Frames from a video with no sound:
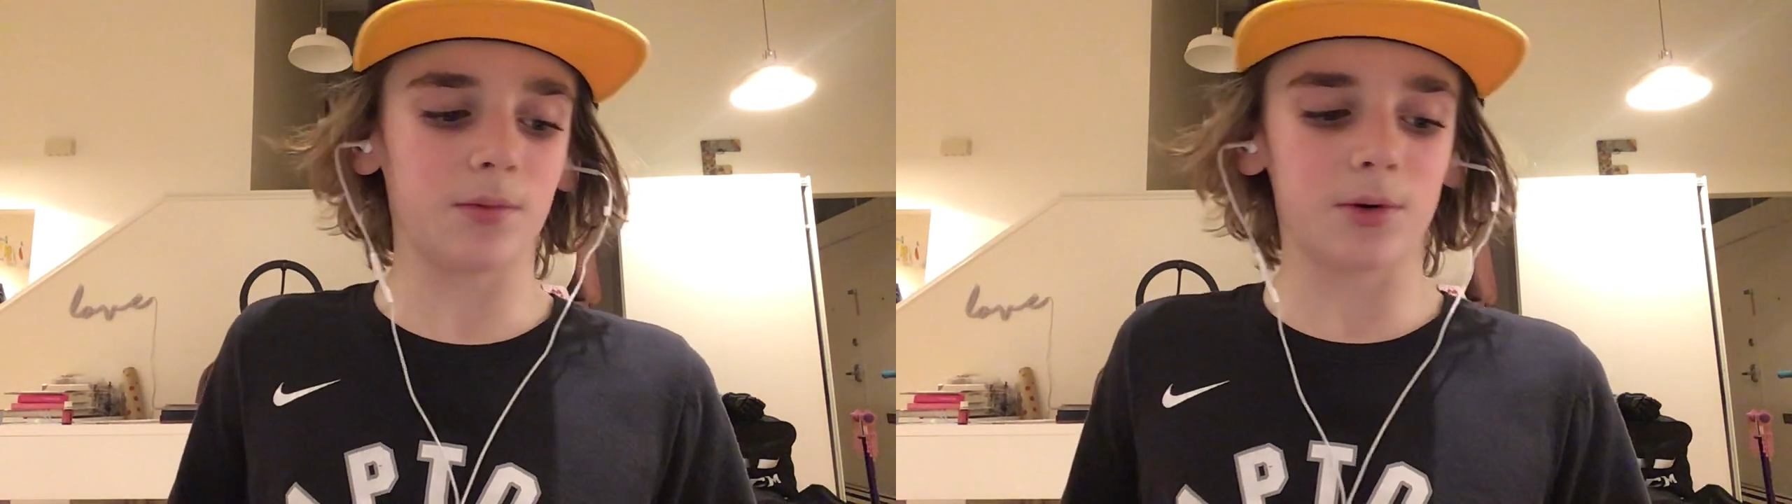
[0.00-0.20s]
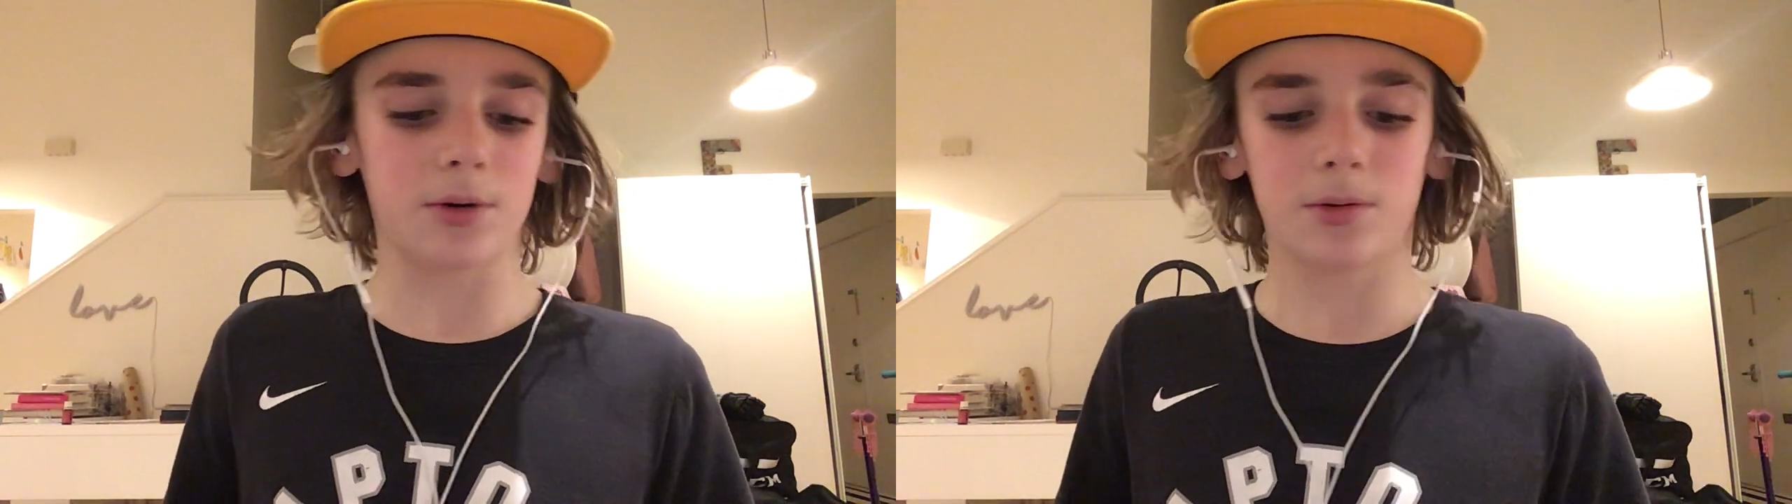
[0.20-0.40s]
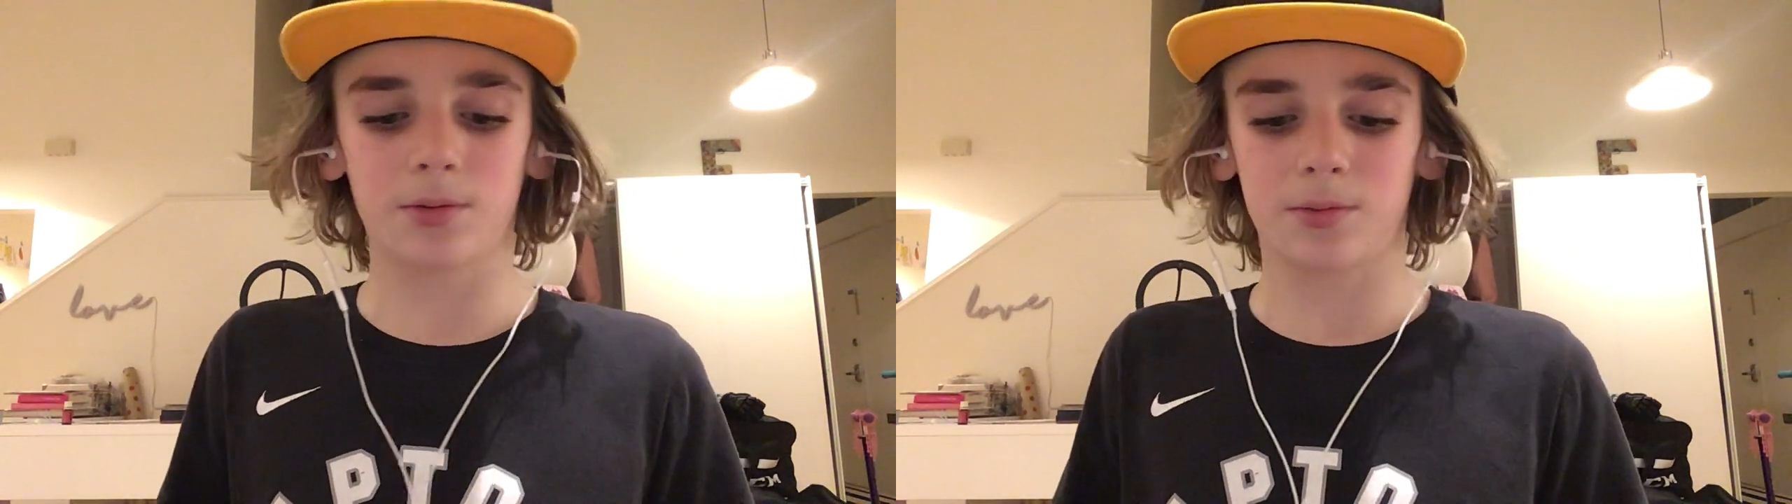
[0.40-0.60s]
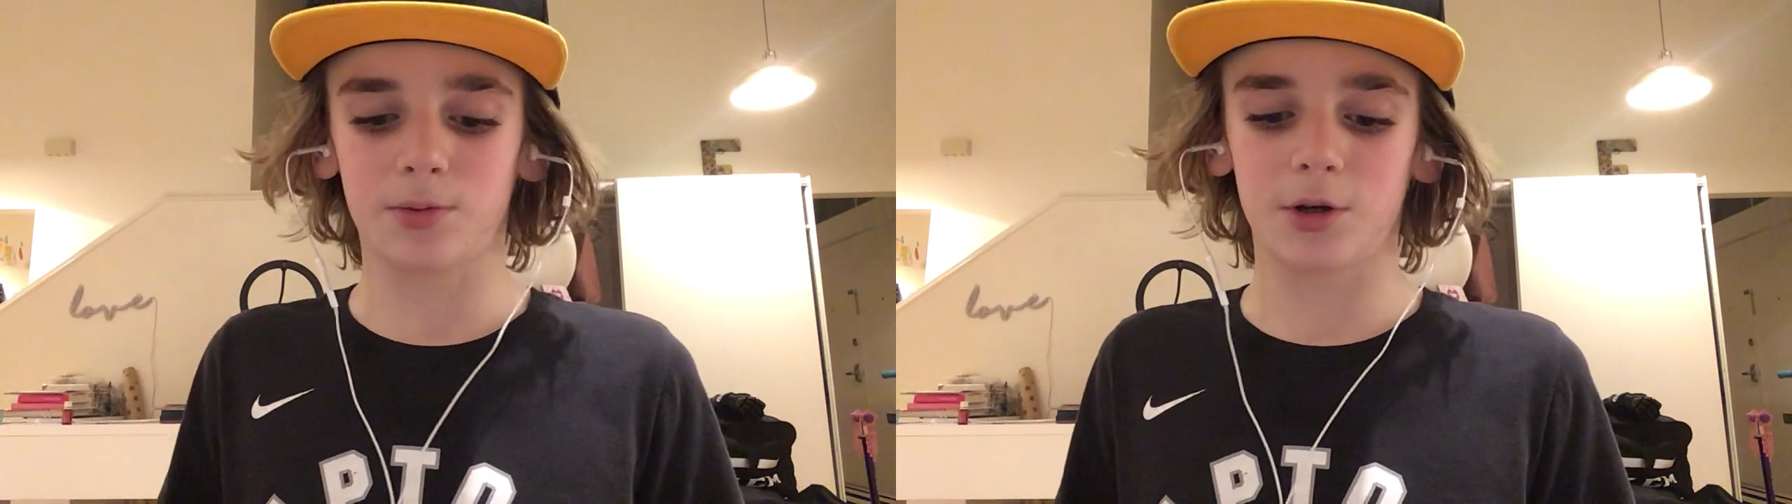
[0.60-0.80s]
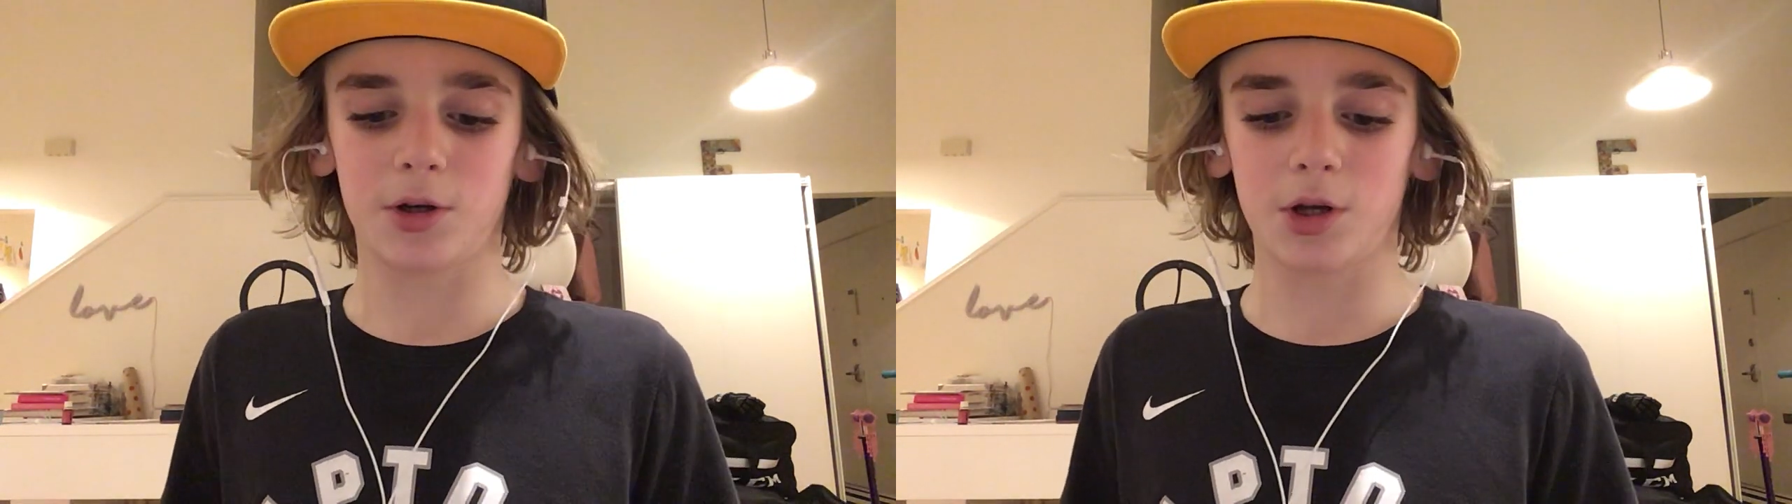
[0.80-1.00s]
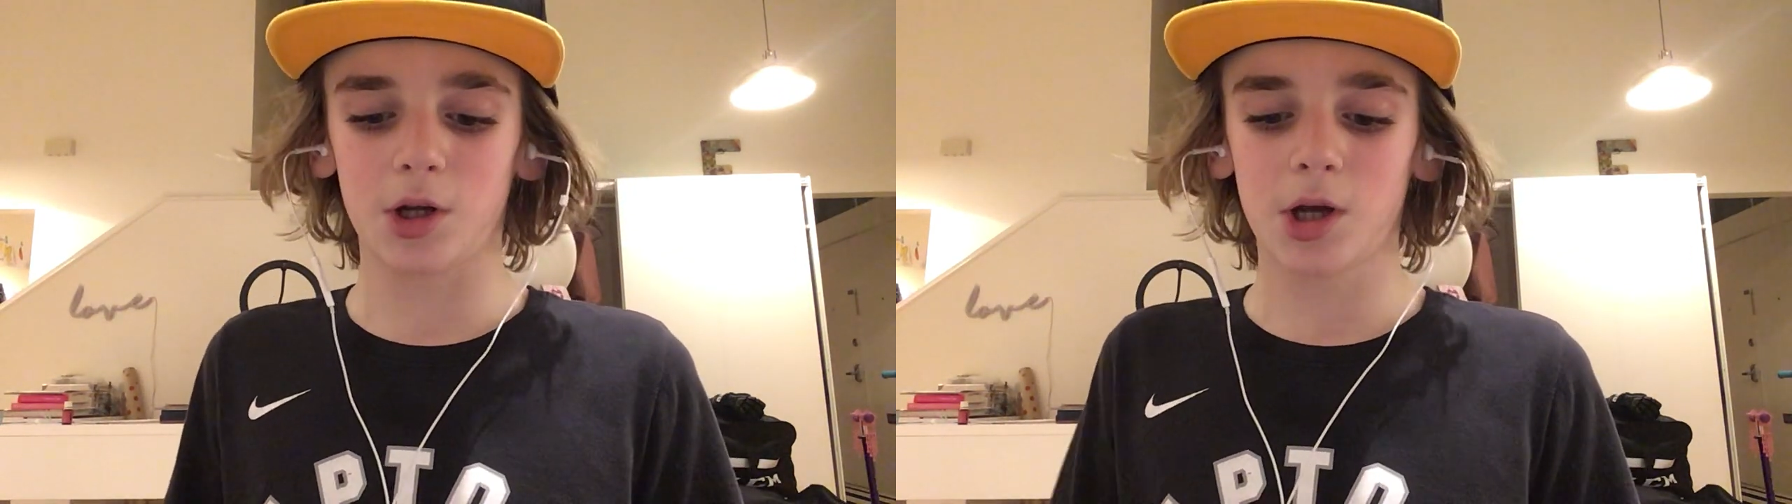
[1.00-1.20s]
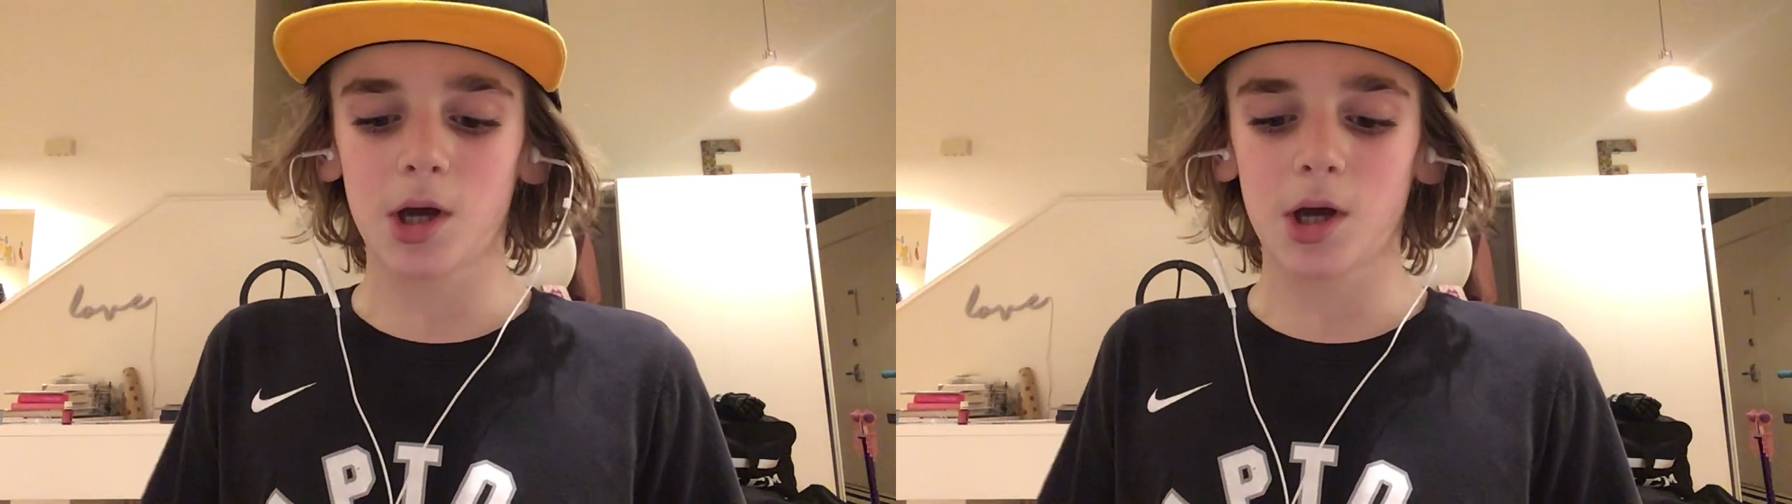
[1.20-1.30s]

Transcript: were pretty good